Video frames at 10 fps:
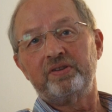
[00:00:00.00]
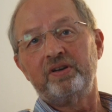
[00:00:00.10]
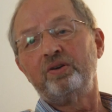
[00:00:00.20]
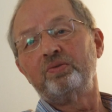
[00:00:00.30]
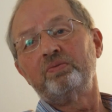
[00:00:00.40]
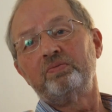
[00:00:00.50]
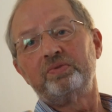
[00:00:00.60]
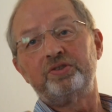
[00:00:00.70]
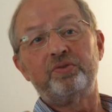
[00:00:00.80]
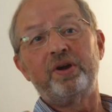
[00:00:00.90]
the whole
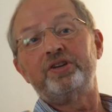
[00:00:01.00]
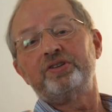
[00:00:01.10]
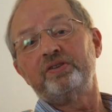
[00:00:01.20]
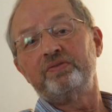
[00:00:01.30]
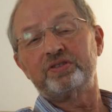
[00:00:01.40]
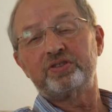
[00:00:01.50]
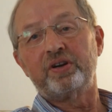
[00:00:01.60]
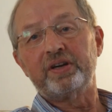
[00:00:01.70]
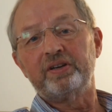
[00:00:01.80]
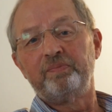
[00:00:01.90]
duration of the
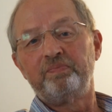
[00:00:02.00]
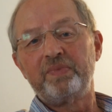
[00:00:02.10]
strike.